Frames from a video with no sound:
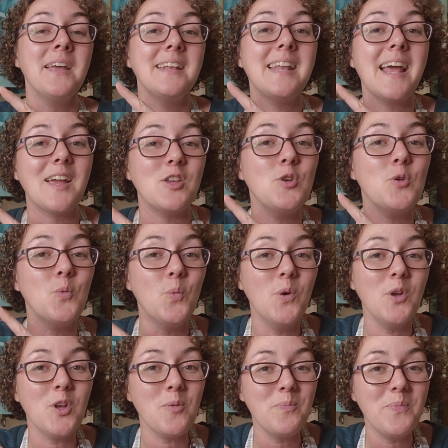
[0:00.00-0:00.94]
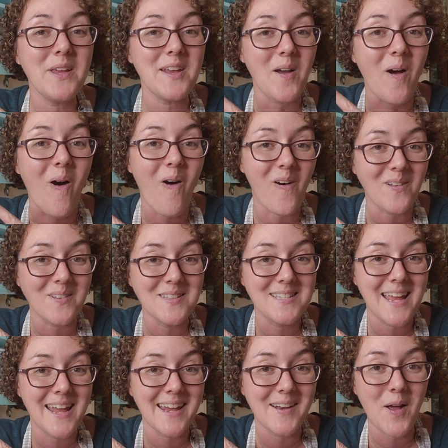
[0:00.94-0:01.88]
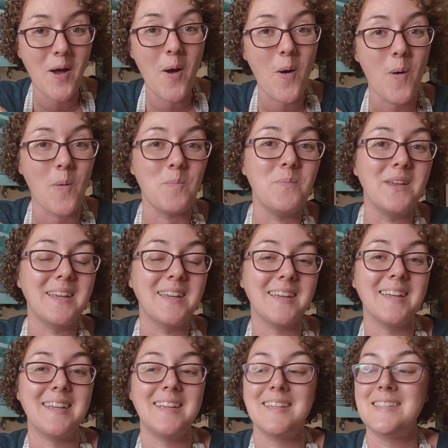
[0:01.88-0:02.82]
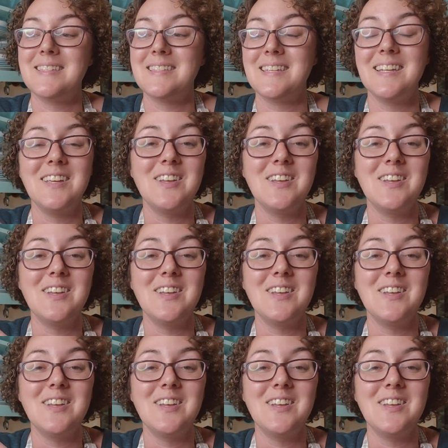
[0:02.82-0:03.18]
Now you will be all day at home because,